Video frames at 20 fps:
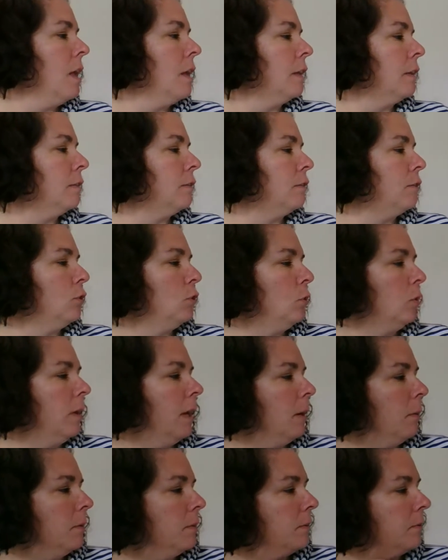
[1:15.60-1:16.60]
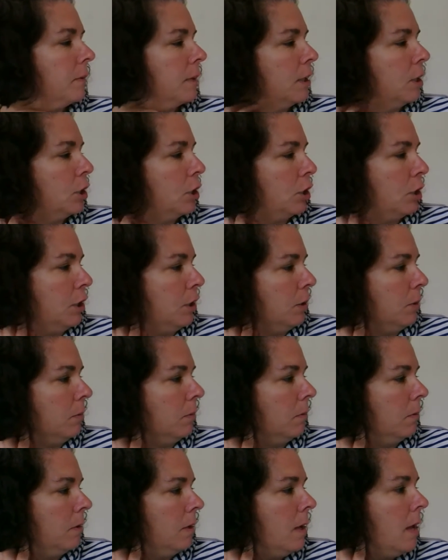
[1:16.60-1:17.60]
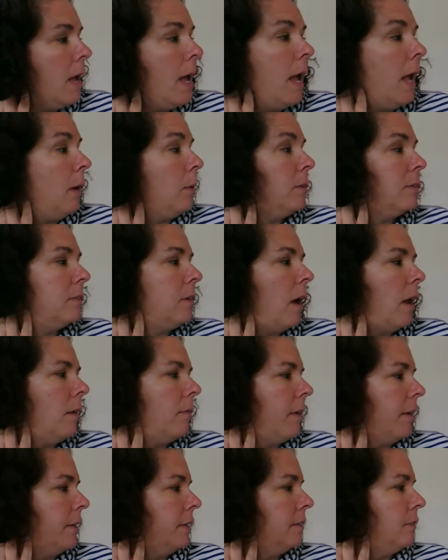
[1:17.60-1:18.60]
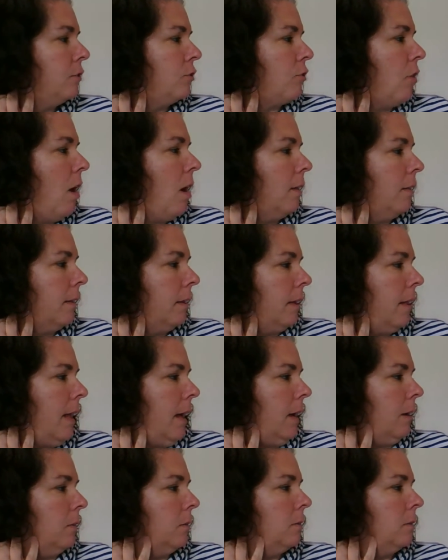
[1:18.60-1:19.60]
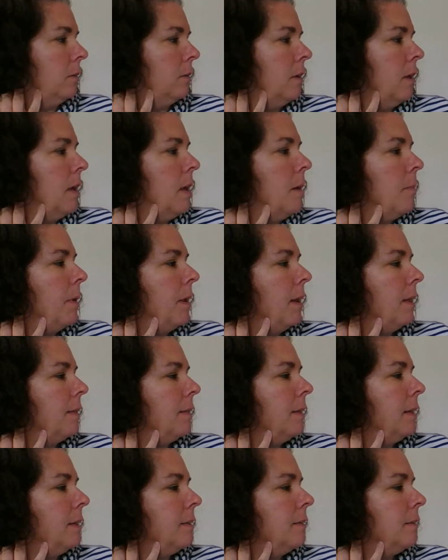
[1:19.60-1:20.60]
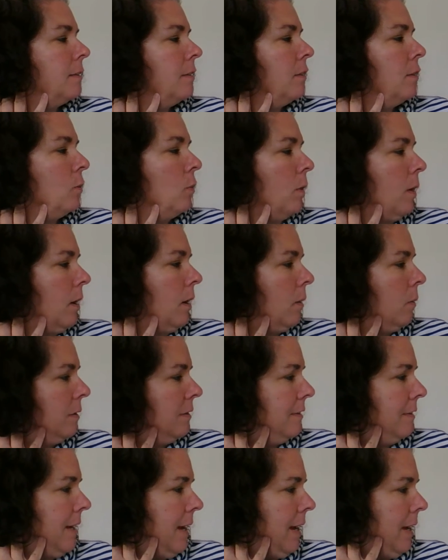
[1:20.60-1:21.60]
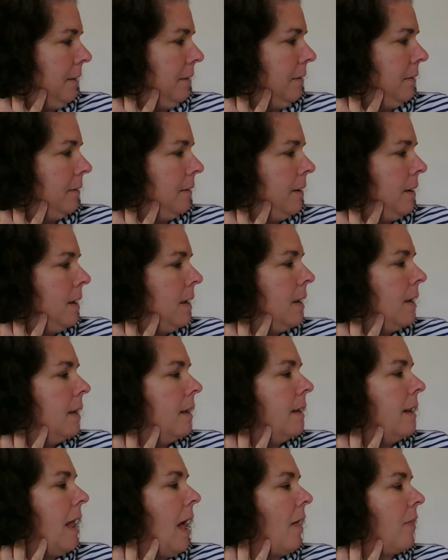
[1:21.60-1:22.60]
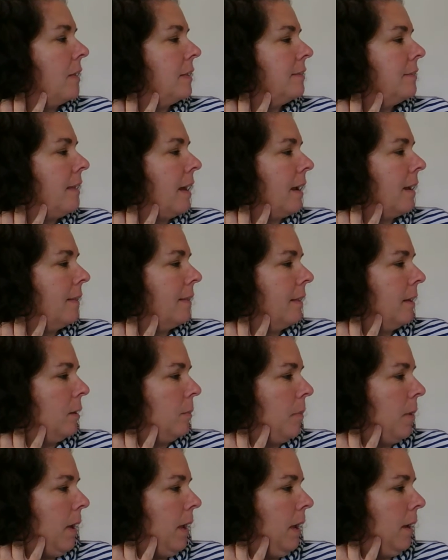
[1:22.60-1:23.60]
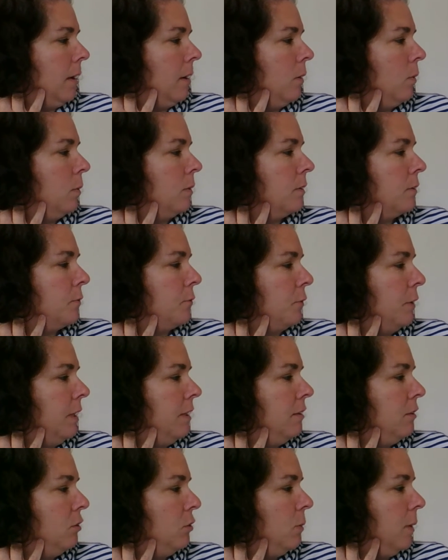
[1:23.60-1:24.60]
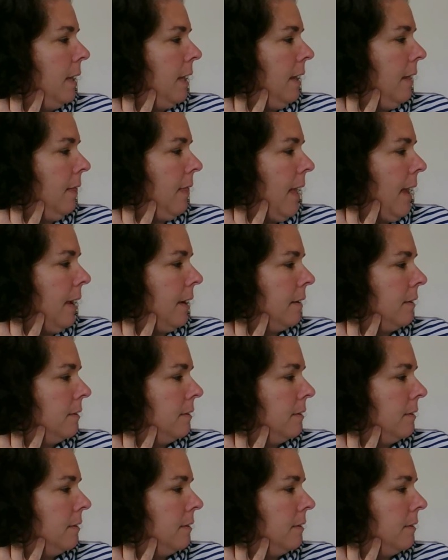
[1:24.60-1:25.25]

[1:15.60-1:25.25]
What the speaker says: Soon it was finished too. It was not a very strong little house, but at least the work was done. Now the second little pig was free to do what he liked.